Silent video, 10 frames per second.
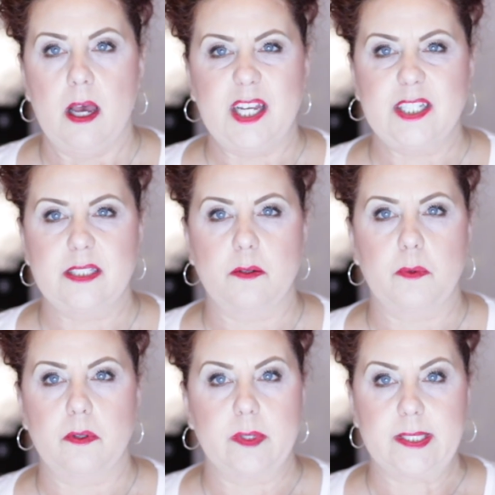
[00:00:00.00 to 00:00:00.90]
I just don't
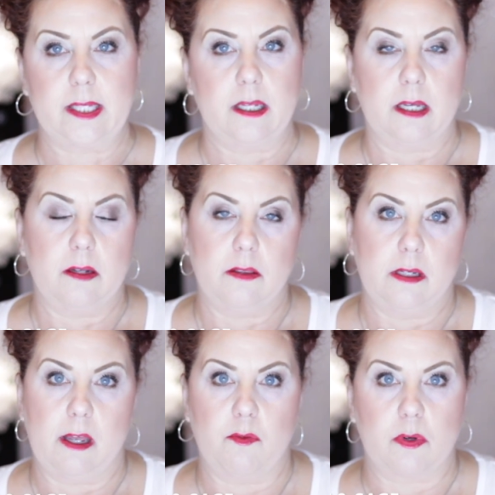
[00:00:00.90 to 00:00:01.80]
want to risk it. I know the
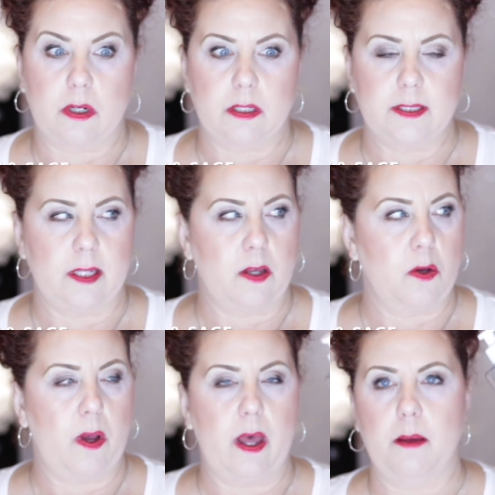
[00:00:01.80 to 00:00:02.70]
Dove works
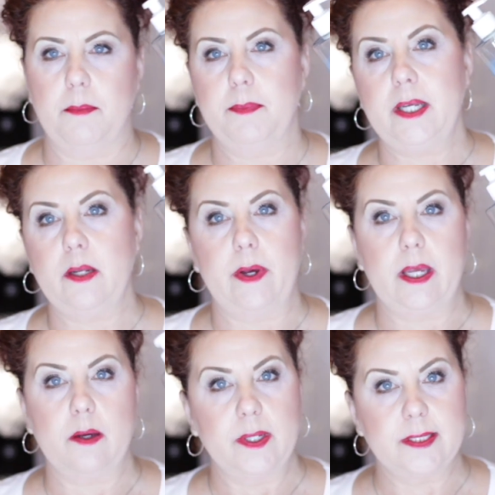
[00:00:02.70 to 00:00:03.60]
so um, but anyway
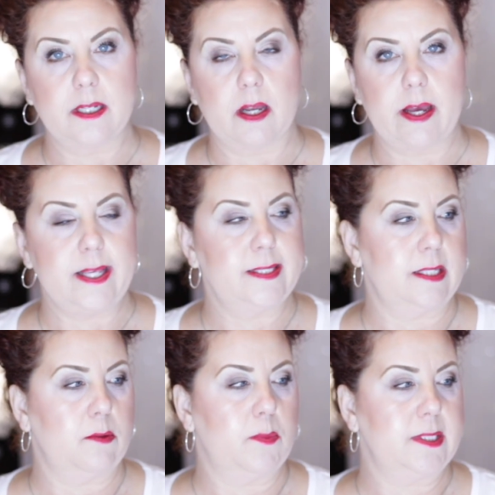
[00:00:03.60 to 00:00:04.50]
it was nice.
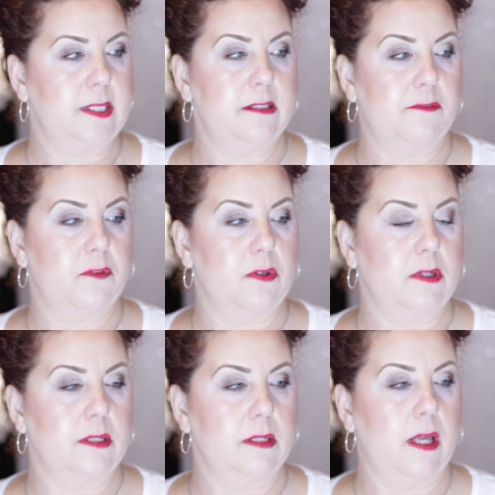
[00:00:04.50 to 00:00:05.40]
It was a
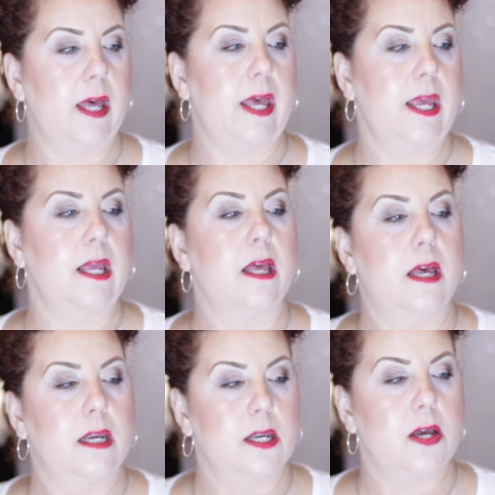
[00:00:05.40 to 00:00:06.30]
different a
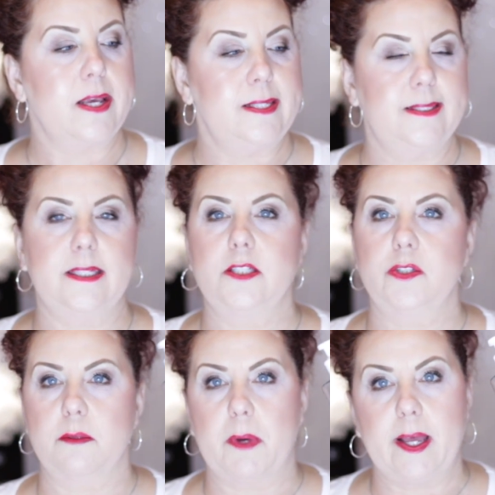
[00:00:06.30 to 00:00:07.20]
nice scent
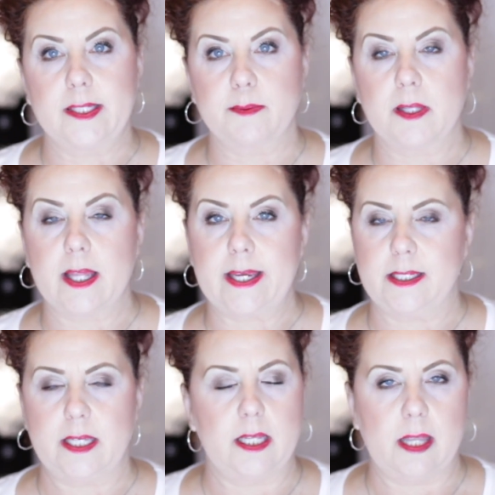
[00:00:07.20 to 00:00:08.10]
to it. My husband
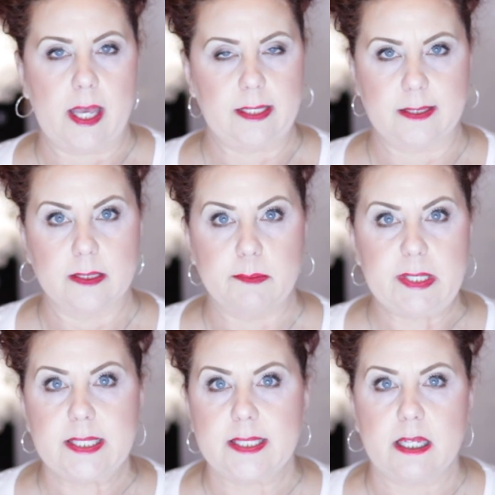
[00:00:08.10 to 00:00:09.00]
liked it. He likes
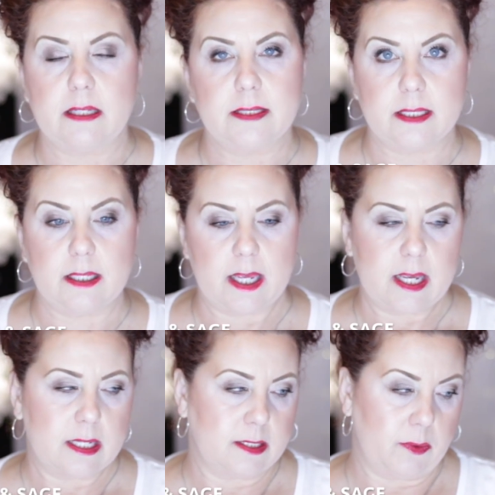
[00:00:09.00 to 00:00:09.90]
lemon scent
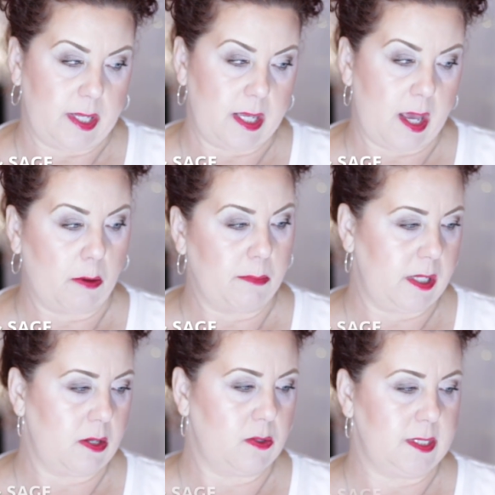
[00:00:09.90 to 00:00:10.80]
and so he helped me
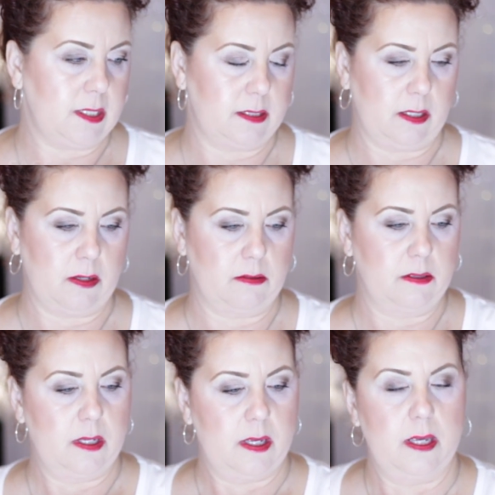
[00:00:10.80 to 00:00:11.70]
use it so
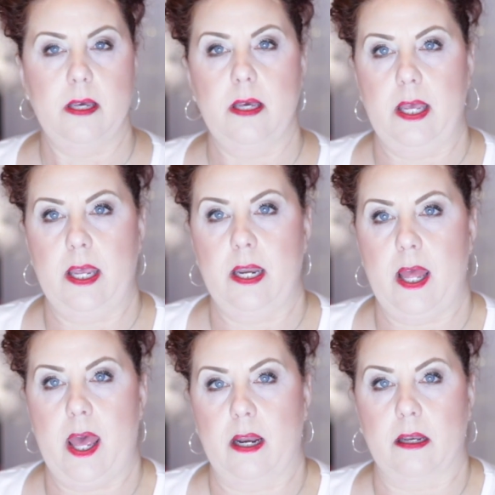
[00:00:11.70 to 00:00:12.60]
and
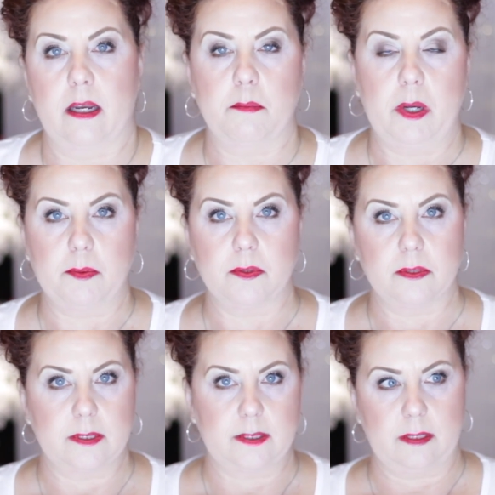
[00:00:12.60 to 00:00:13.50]
it had a lot of
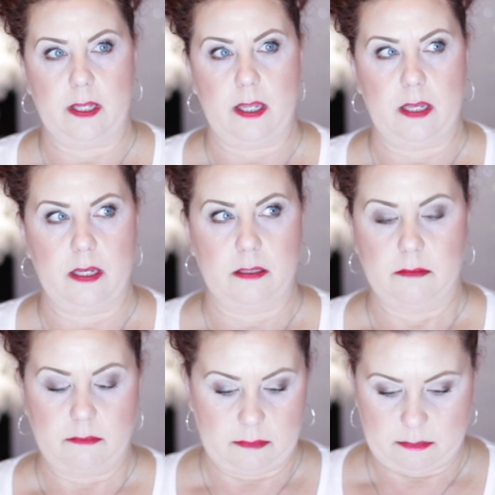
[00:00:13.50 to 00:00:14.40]
bubbles and